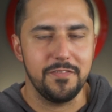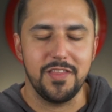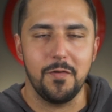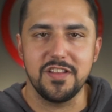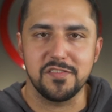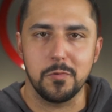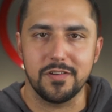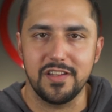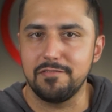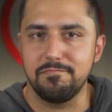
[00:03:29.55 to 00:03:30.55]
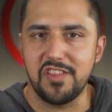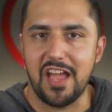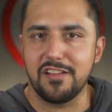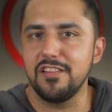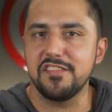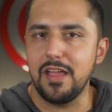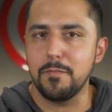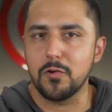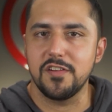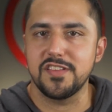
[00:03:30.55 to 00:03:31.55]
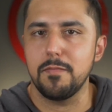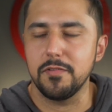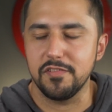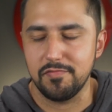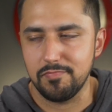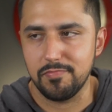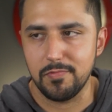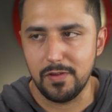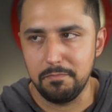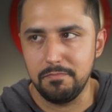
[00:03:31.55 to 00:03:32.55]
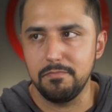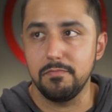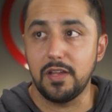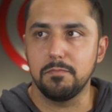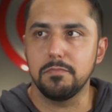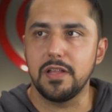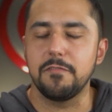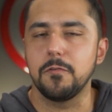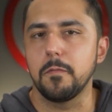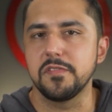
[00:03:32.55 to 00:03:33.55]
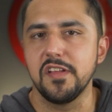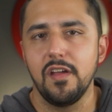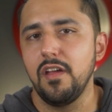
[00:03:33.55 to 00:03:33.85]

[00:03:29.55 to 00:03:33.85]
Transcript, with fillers: even though it doesn't work exactly the same across Apple's three main platforms.